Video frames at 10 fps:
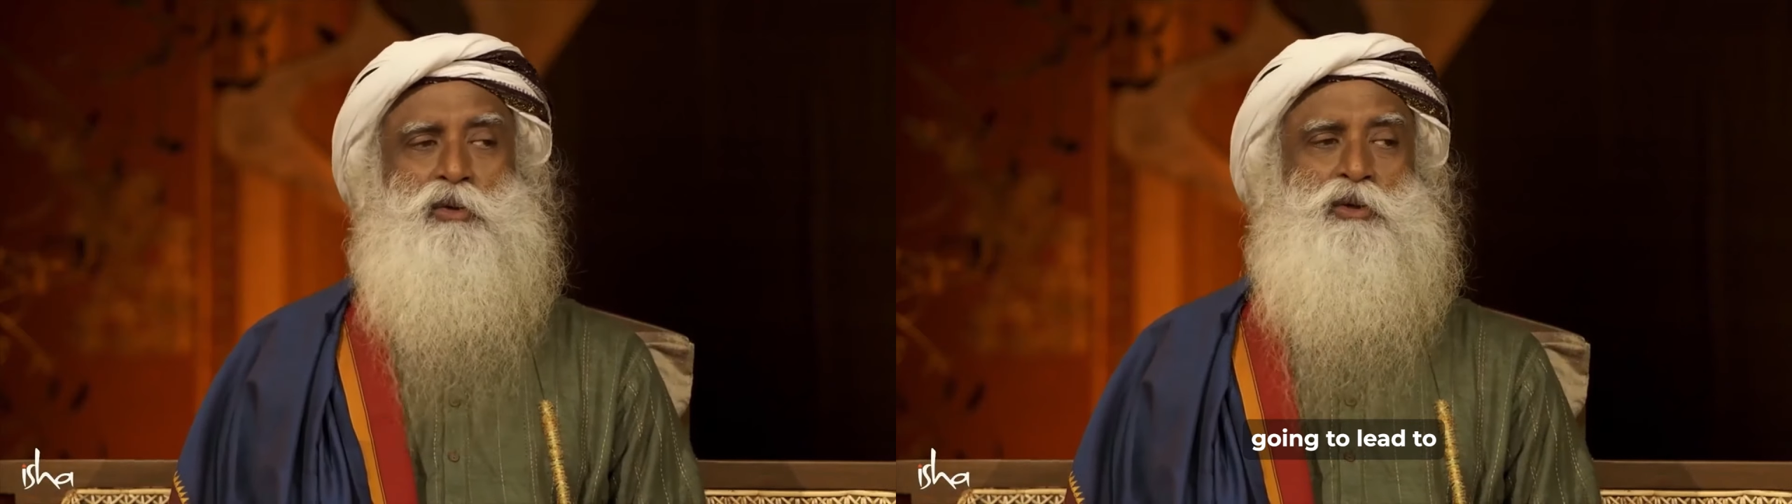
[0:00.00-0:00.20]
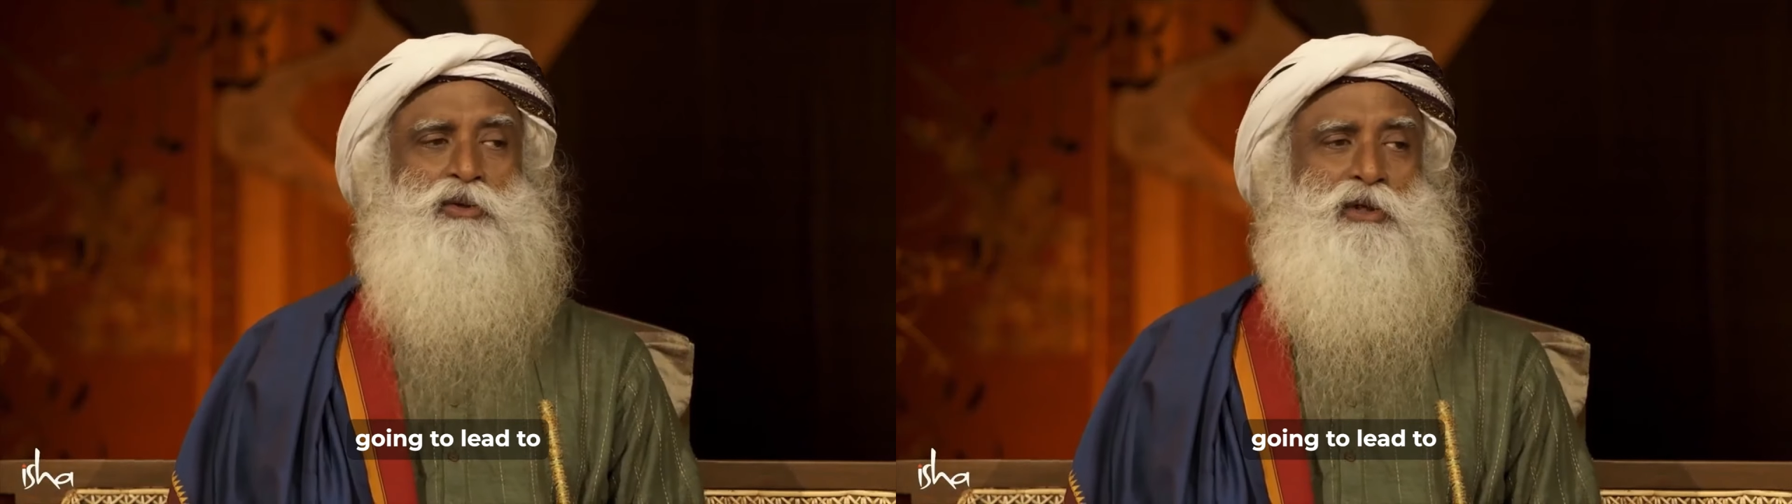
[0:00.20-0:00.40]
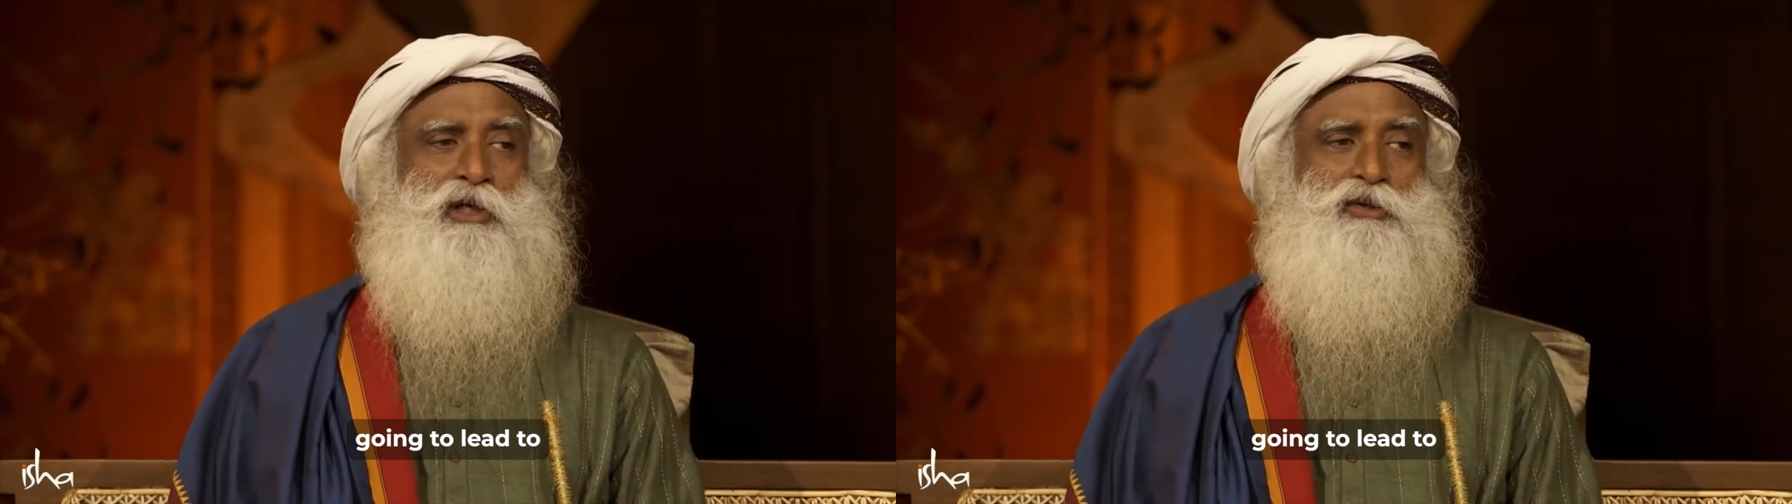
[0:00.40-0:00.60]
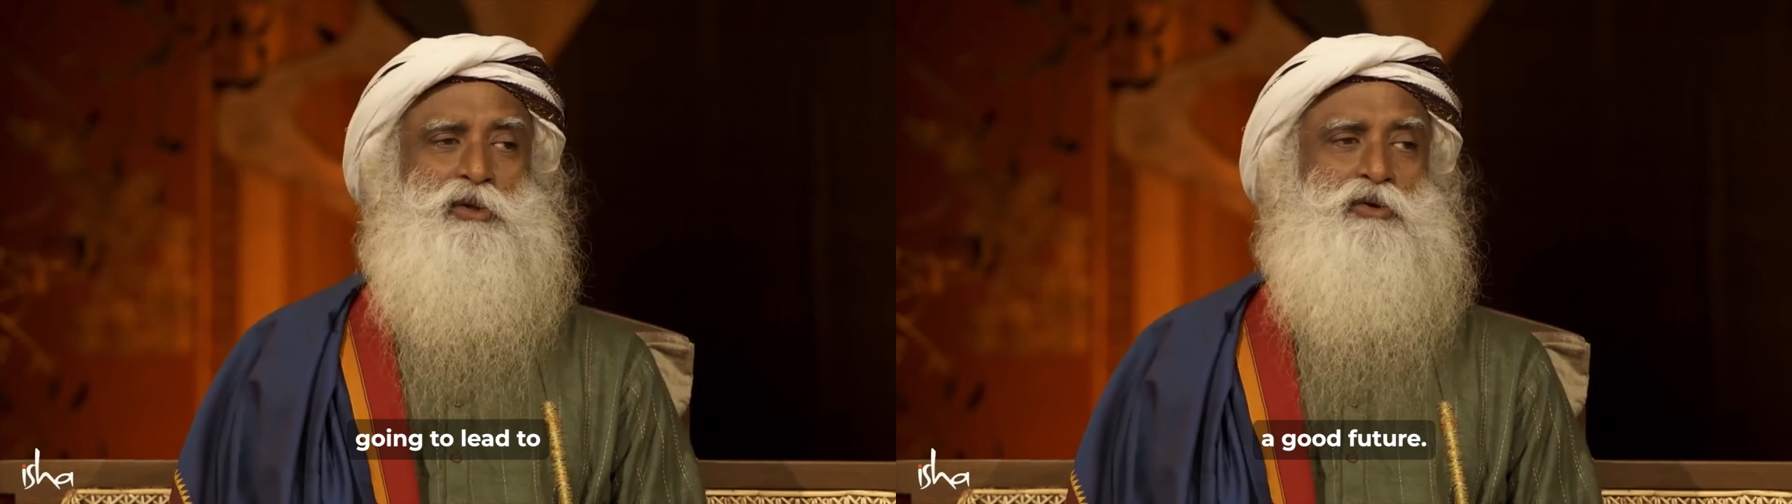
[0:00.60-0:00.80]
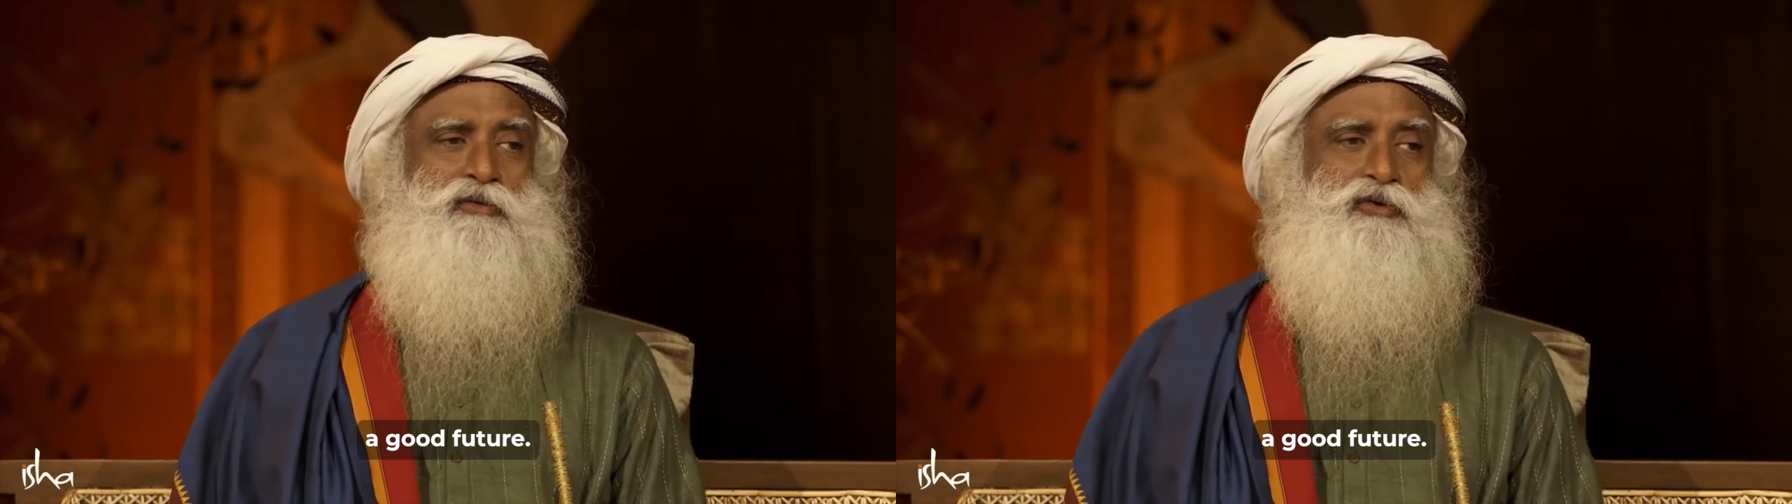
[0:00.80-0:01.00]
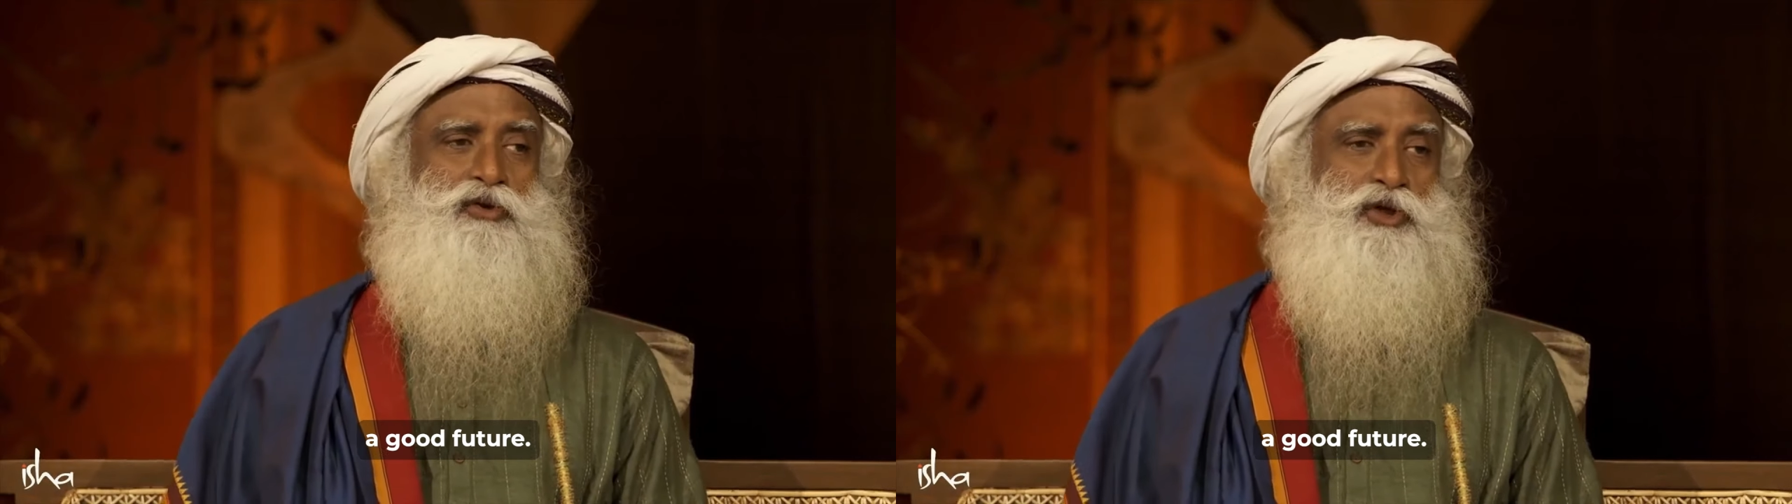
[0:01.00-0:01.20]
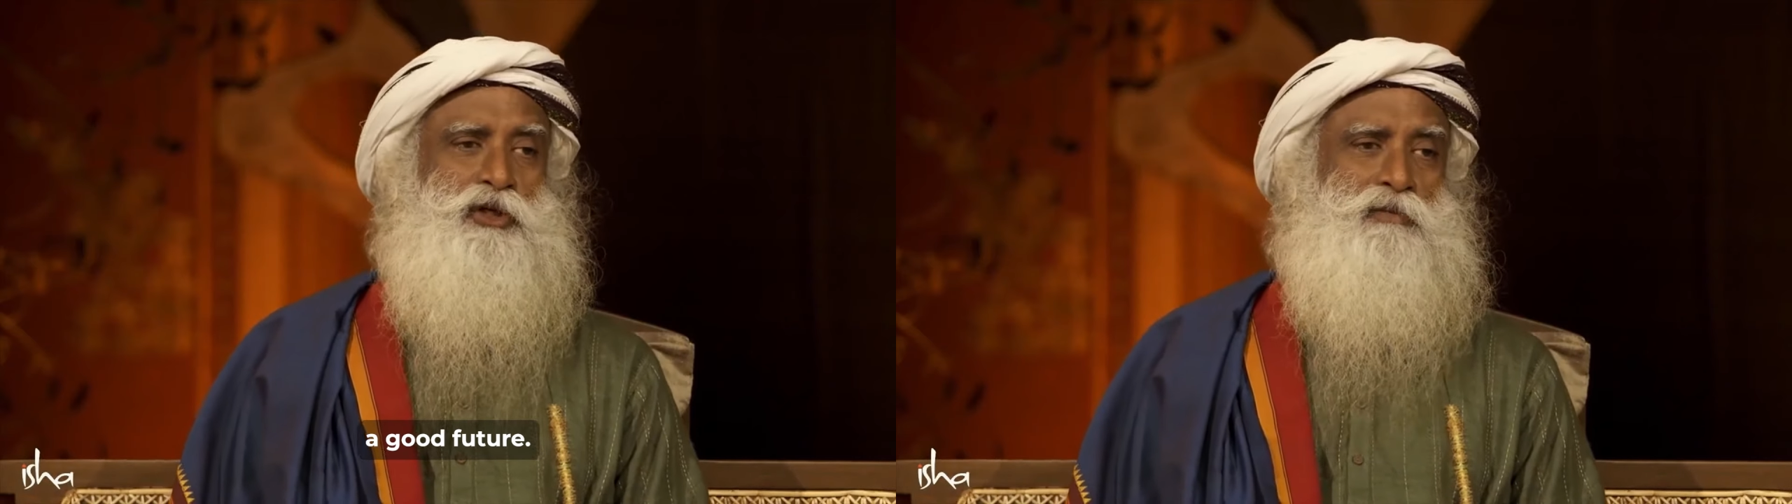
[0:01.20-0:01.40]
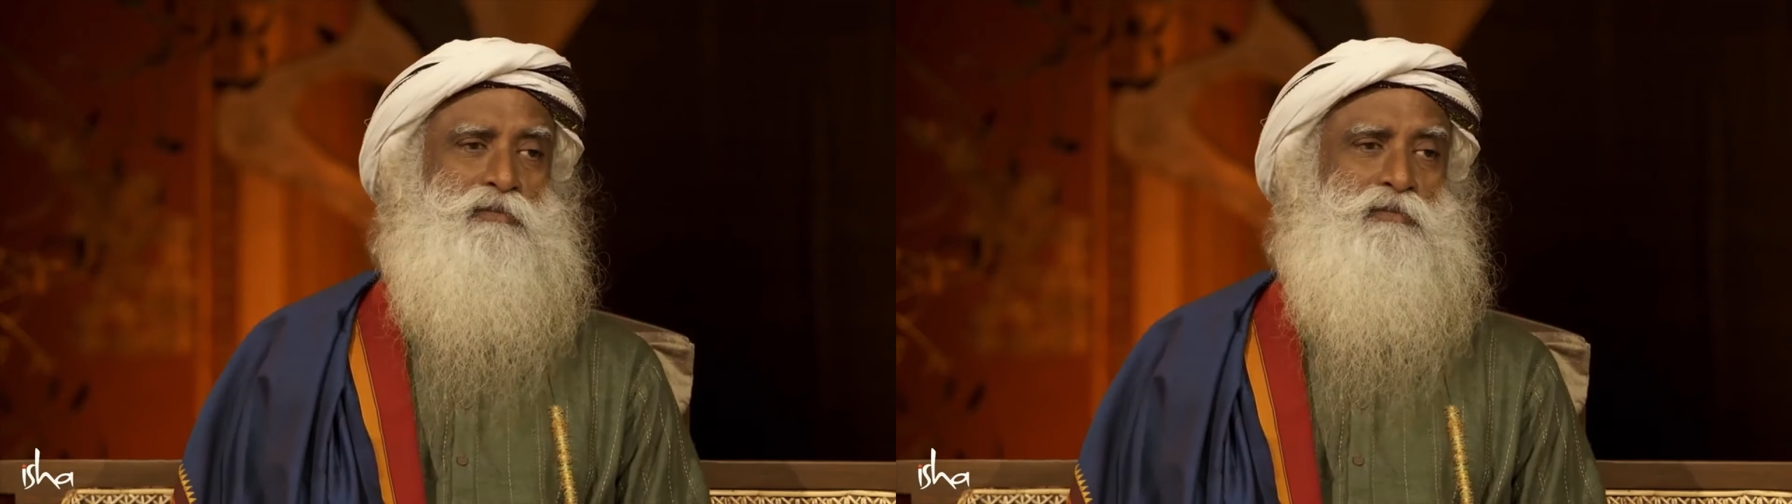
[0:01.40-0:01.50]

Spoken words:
going to lead to a good future.